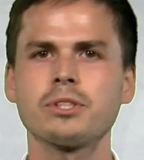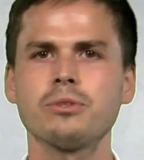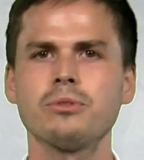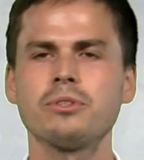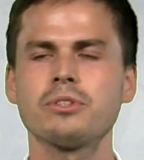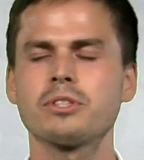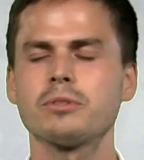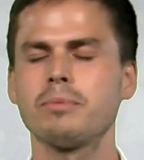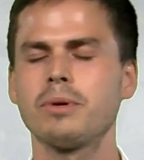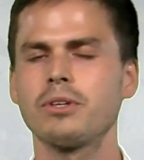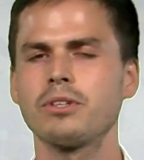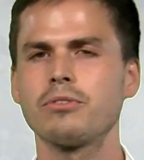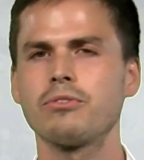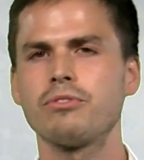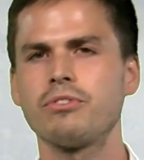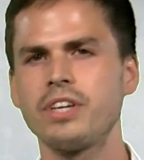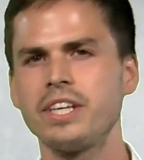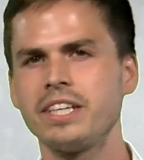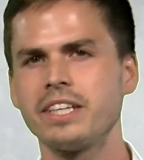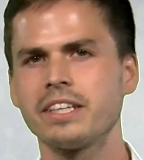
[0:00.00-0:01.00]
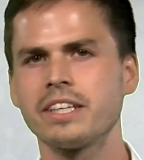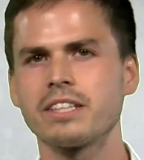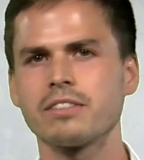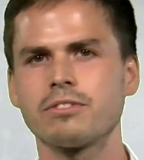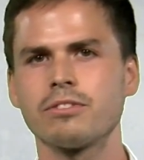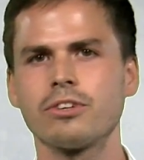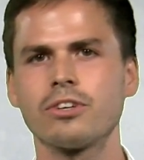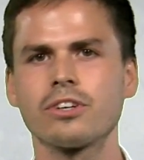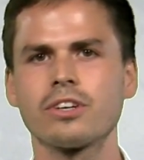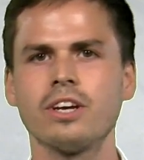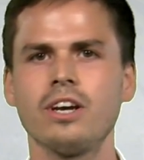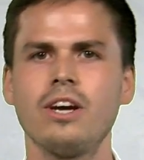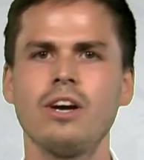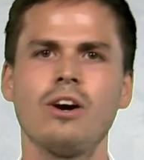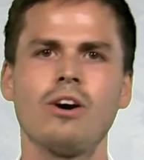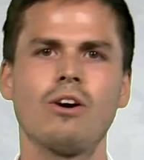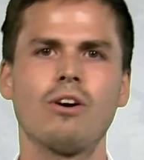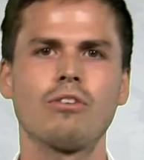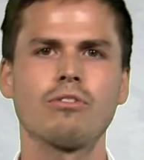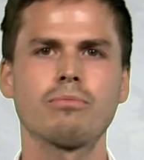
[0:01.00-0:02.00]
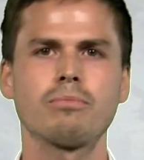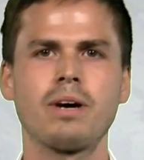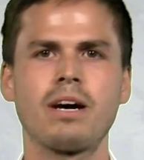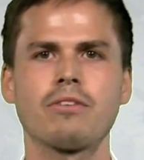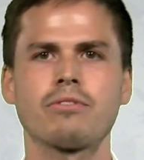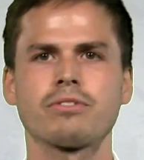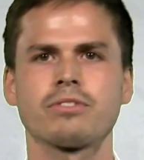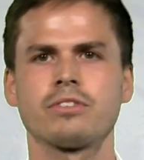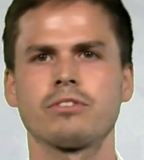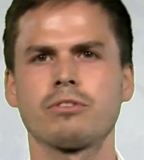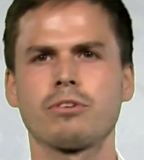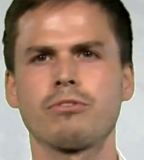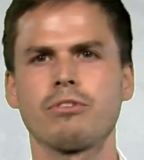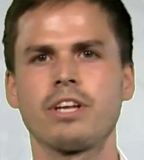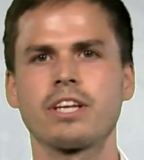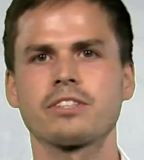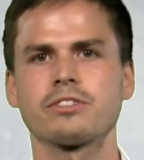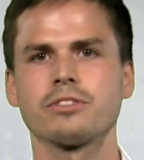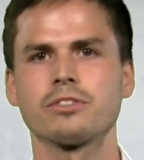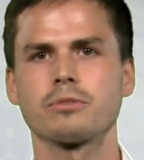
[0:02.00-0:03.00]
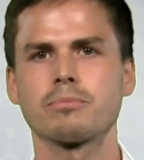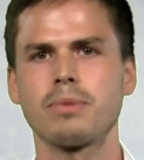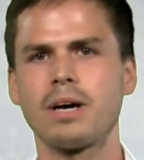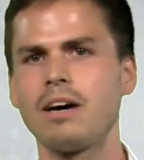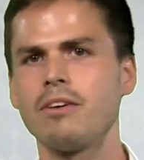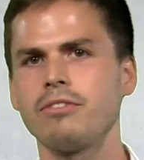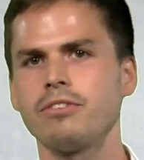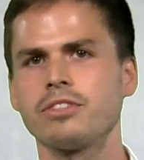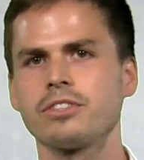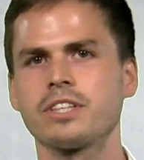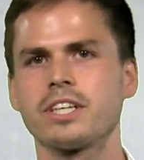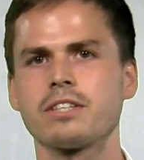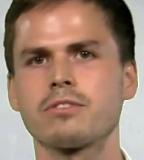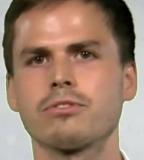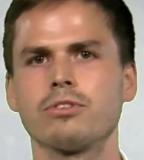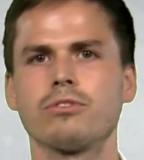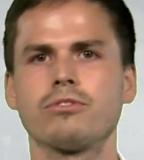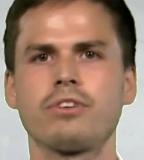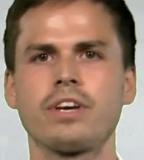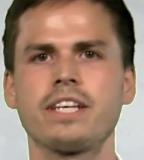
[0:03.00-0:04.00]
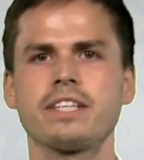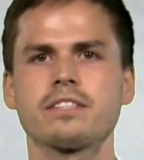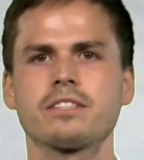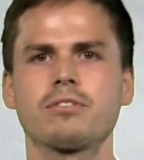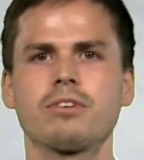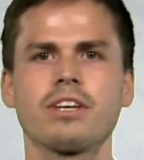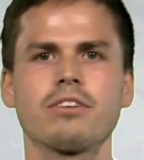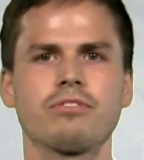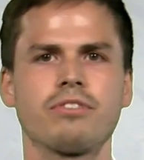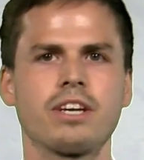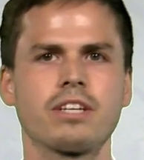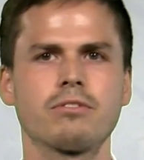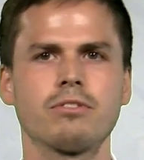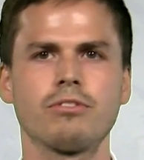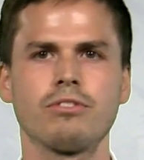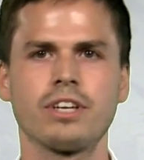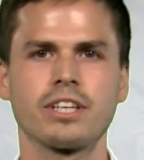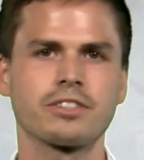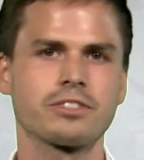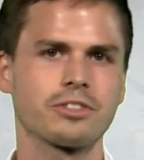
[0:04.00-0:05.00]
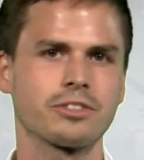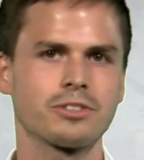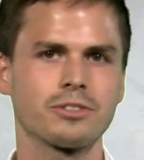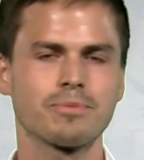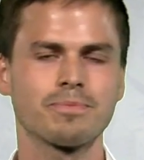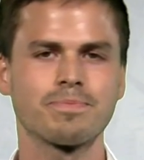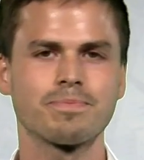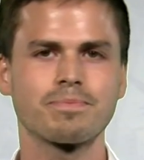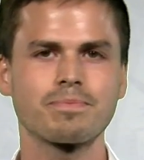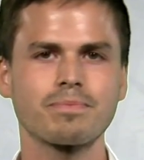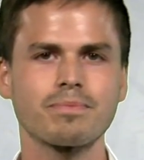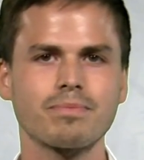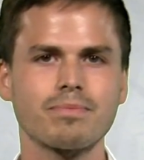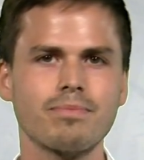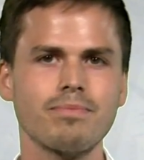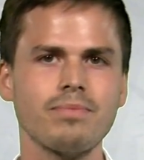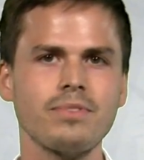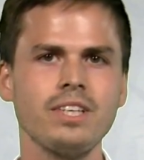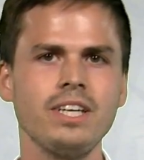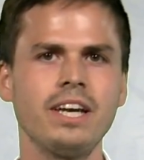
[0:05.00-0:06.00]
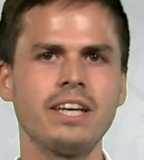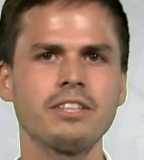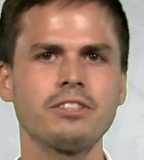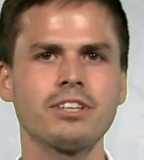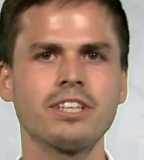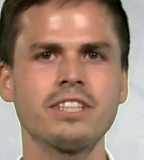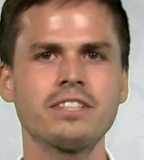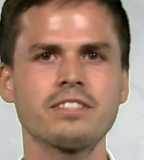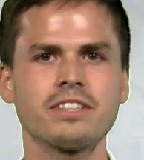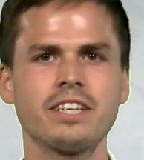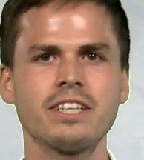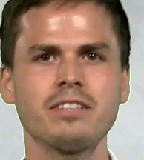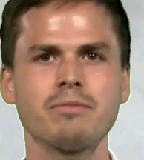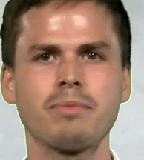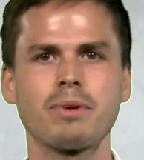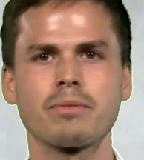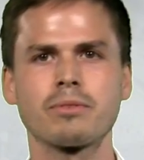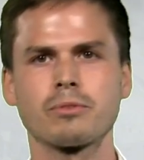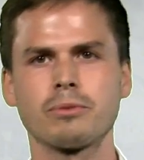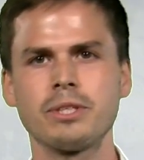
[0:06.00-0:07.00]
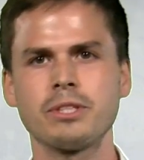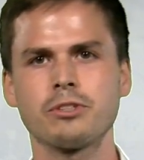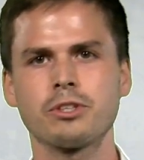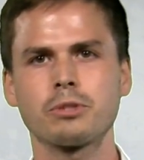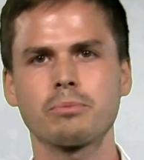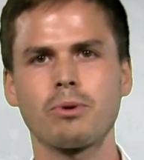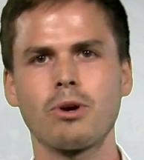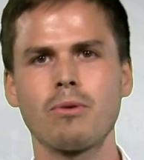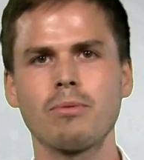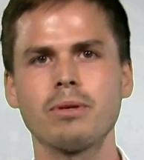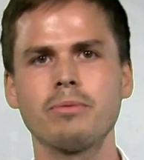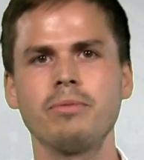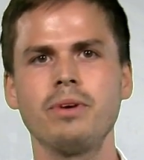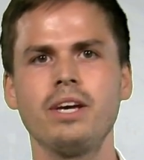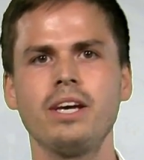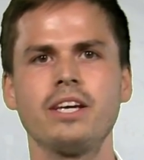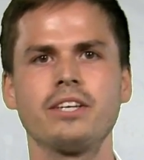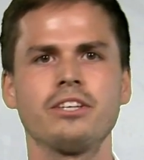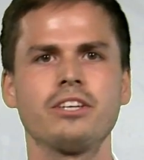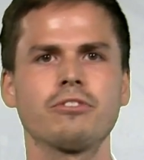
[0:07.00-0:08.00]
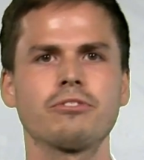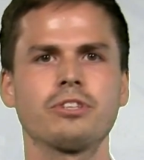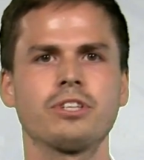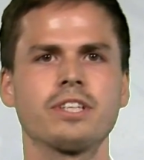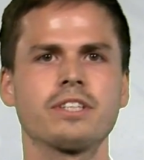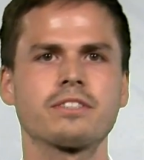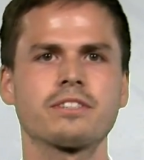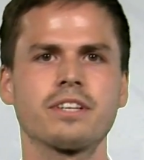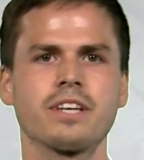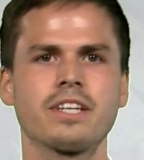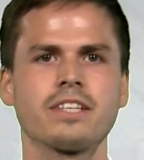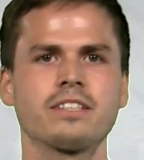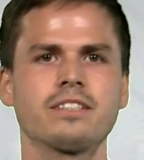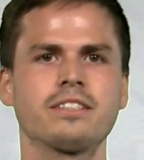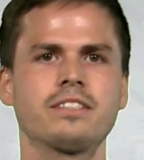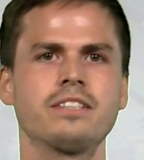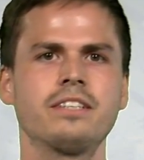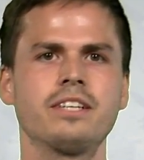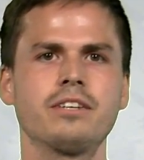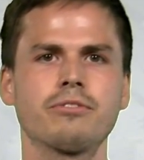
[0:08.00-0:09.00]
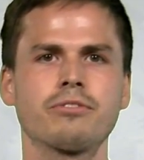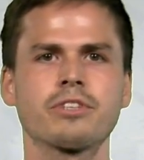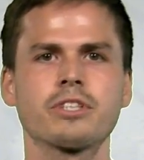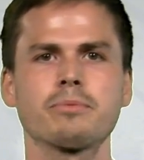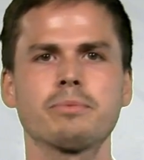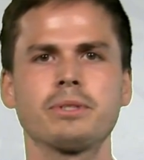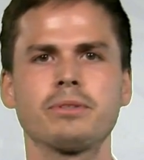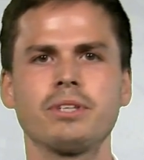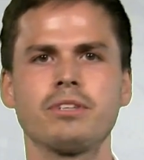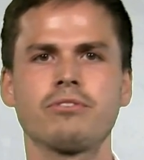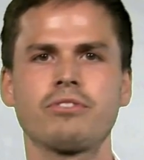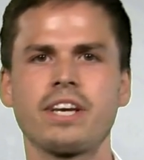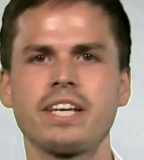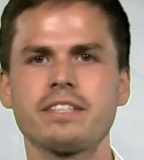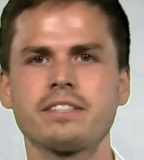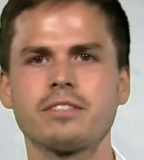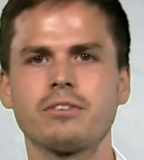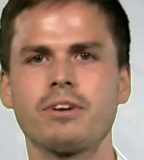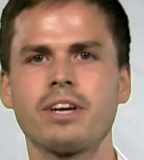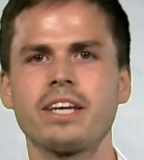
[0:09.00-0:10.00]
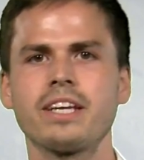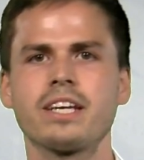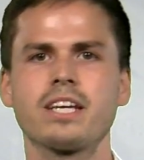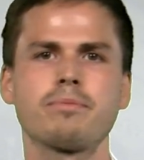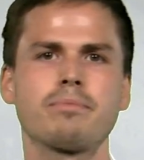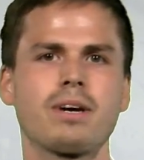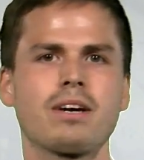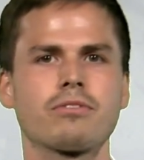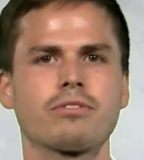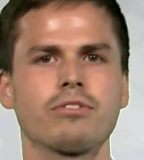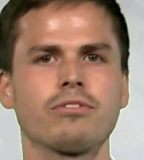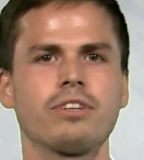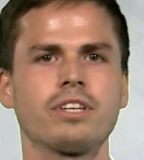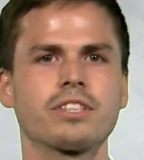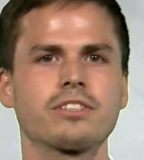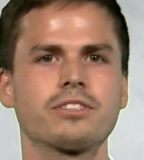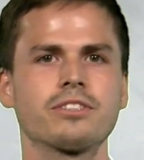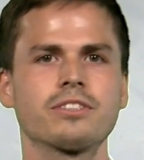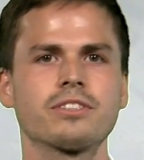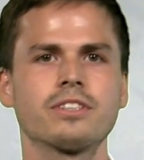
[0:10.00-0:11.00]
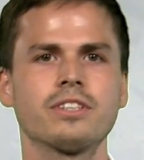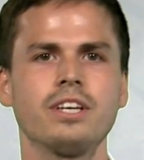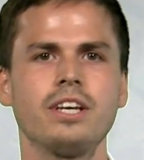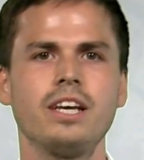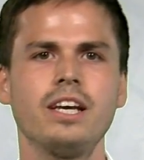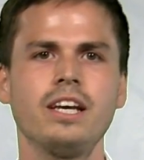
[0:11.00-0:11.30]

2 is about a feeding network of PUF reflectors. PUF stands for phased array FET reflectors. And to understand my research problem, you have to understand the difference between phased array and PUF reflectors.